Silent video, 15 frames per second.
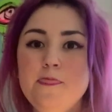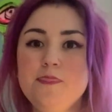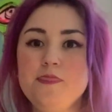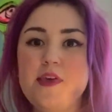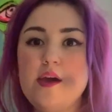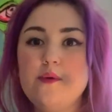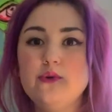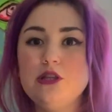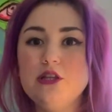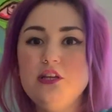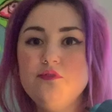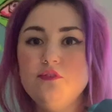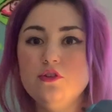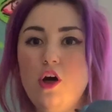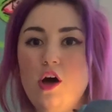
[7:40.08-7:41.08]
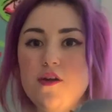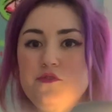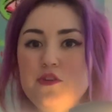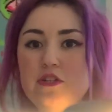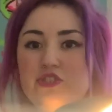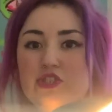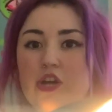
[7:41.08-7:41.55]
they would leave a lot of
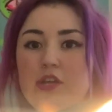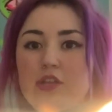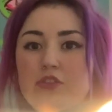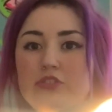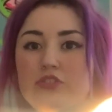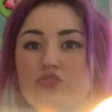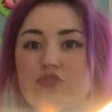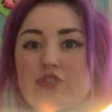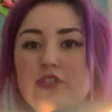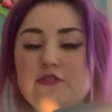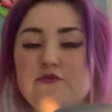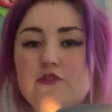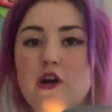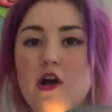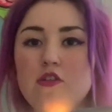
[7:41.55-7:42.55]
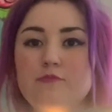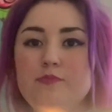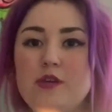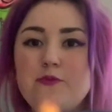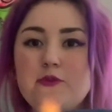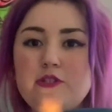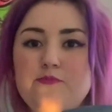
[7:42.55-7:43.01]
their junk in the streets for other
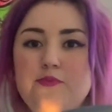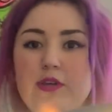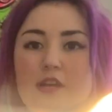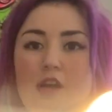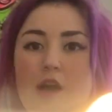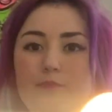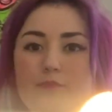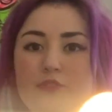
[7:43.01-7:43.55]
people to pick up.